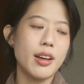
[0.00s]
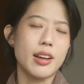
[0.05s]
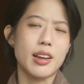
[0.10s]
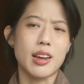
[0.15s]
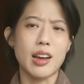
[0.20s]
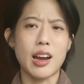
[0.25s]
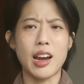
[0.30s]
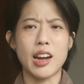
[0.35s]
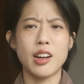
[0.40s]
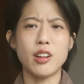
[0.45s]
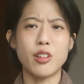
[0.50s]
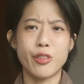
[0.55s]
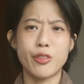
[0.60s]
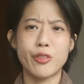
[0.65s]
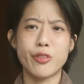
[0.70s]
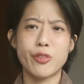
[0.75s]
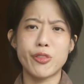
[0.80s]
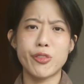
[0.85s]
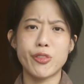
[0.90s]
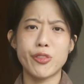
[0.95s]
kind
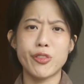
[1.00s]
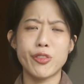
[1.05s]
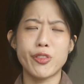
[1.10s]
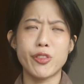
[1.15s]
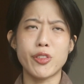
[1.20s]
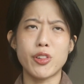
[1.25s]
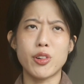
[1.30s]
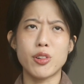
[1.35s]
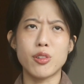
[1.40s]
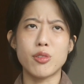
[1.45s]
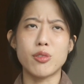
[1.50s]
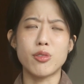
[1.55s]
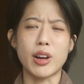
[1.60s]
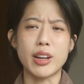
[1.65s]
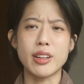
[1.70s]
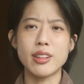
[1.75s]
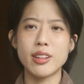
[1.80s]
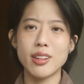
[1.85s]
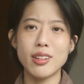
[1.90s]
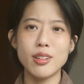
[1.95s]
of
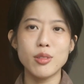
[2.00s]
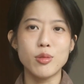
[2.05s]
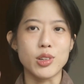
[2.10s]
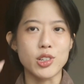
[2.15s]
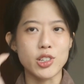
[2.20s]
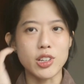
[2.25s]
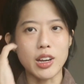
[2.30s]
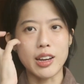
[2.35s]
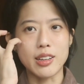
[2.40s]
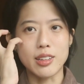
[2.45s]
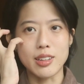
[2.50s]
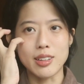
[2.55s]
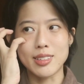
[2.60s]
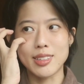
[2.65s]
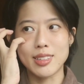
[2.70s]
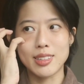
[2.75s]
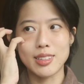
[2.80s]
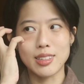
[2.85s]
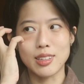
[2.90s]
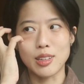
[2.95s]
writing, which I
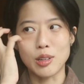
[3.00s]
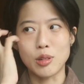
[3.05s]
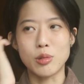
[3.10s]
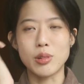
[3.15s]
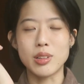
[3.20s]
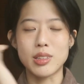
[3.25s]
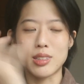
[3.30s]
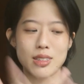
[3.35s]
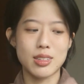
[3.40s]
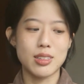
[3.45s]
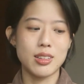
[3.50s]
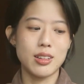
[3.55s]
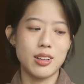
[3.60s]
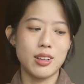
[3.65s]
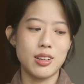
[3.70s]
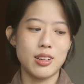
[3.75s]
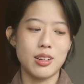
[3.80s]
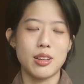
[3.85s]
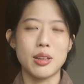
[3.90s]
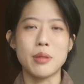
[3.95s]
guess, you know,
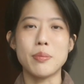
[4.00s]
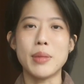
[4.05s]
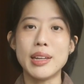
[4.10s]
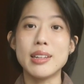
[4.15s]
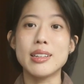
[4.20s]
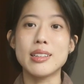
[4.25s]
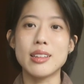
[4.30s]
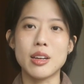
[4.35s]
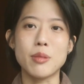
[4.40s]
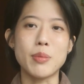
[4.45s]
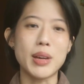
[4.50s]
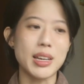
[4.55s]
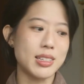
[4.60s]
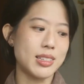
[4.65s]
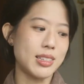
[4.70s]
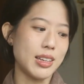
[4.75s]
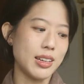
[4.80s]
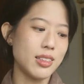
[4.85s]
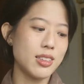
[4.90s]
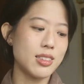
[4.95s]
it makes
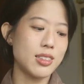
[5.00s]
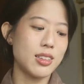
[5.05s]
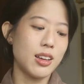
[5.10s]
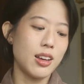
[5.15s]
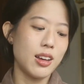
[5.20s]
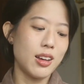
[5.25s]
sense,